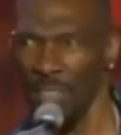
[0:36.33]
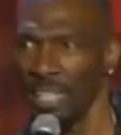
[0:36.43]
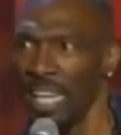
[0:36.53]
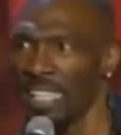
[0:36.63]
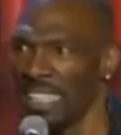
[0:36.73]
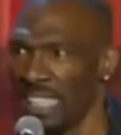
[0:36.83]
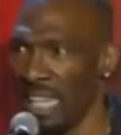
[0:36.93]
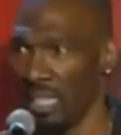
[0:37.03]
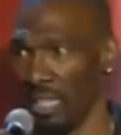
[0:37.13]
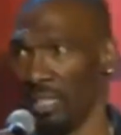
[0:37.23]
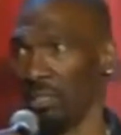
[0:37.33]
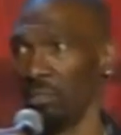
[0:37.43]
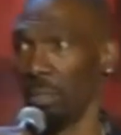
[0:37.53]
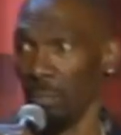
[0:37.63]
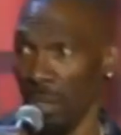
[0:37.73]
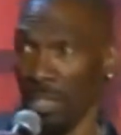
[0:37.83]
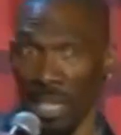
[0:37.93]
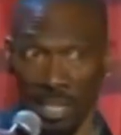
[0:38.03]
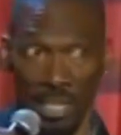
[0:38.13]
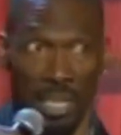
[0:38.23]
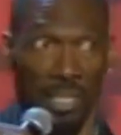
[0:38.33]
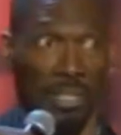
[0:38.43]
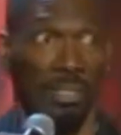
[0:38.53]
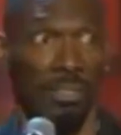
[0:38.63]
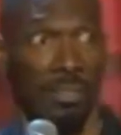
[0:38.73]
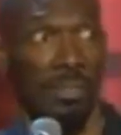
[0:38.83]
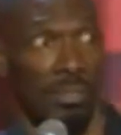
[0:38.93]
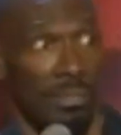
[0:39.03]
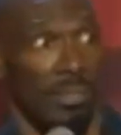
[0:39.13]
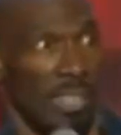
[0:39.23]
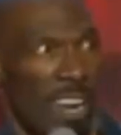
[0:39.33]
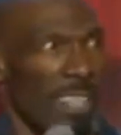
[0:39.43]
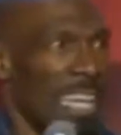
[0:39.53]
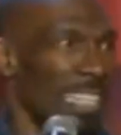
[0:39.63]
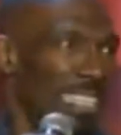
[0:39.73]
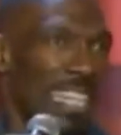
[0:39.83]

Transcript: Hurricane Sandy. Remember Hurricane Sandy? Hurricane